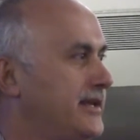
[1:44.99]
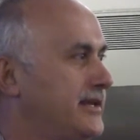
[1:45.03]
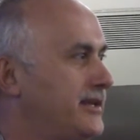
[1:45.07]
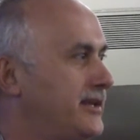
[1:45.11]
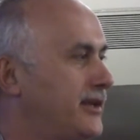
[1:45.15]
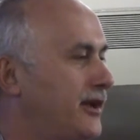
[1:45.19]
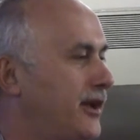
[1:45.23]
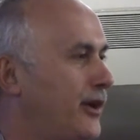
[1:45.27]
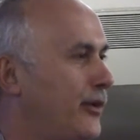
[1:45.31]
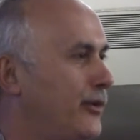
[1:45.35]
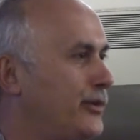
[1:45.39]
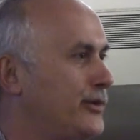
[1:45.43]

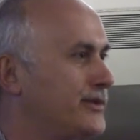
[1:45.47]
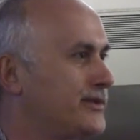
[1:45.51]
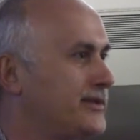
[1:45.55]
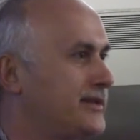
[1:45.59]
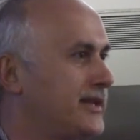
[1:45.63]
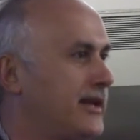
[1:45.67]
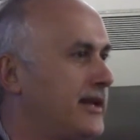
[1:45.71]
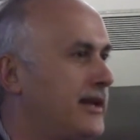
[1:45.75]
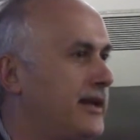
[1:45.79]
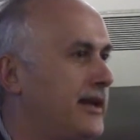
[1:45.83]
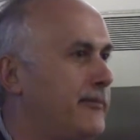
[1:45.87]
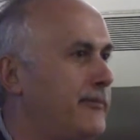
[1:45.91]
I was
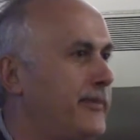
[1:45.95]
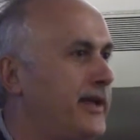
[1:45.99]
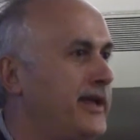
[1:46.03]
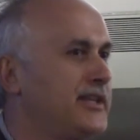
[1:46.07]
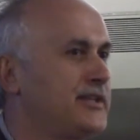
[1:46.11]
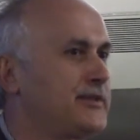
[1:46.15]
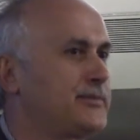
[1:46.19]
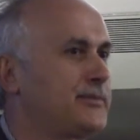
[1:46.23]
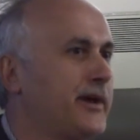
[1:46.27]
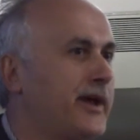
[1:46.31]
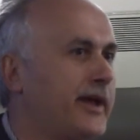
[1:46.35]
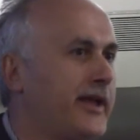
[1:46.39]

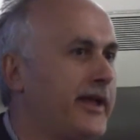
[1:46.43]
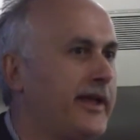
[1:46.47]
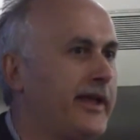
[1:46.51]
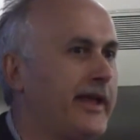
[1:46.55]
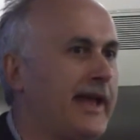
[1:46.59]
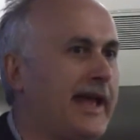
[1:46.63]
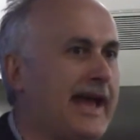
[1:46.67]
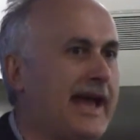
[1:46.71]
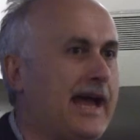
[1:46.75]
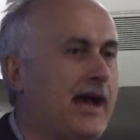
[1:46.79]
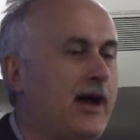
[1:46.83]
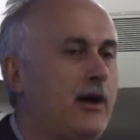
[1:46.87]
amazed by
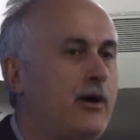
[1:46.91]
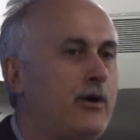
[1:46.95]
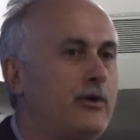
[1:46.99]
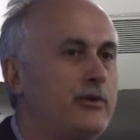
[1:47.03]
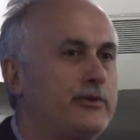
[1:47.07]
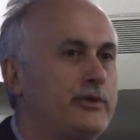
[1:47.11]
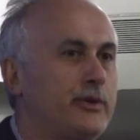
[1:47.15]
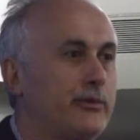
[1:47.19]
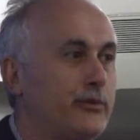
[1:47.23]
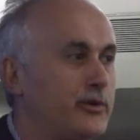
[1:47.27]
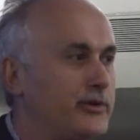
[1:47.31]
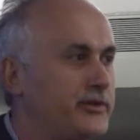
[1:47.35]
how
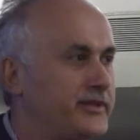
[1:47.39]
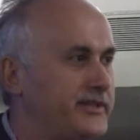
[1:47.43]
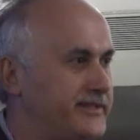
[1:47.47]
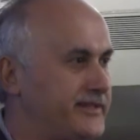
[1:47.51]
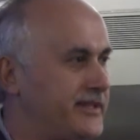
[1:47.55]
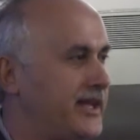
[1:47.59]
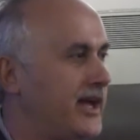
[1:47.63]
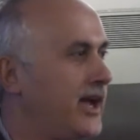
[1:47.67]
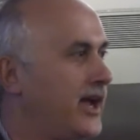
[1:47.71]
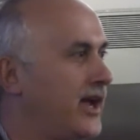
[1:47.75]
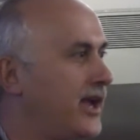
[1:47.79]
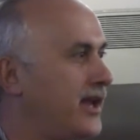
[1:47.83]
they were
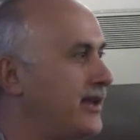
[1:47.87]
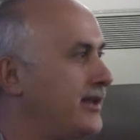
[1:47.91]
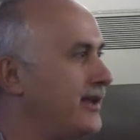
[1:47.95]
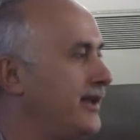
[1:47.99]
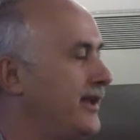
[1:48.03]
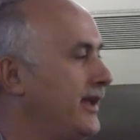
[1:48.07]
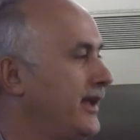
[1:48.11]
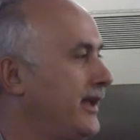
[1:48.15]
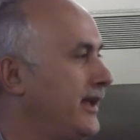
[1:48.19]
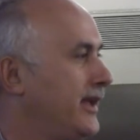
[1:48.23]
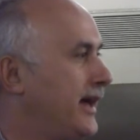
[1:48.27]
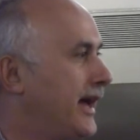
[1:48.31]

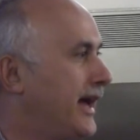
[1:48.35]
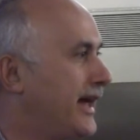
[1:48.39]
designed,